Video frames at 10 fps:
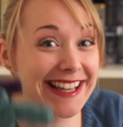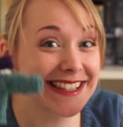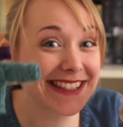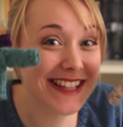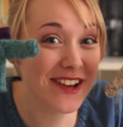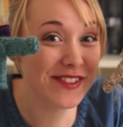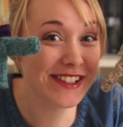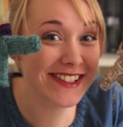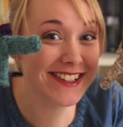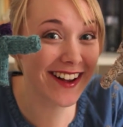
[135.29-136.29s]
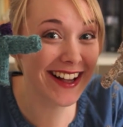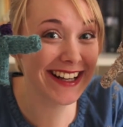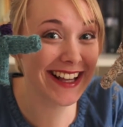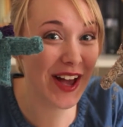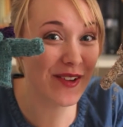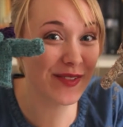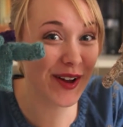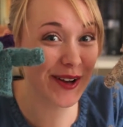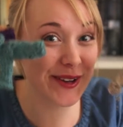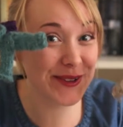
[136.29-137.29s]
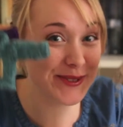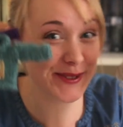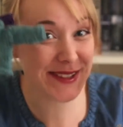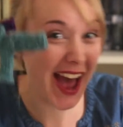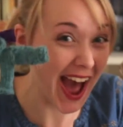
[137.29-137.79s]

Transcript: 7 tiny FOs.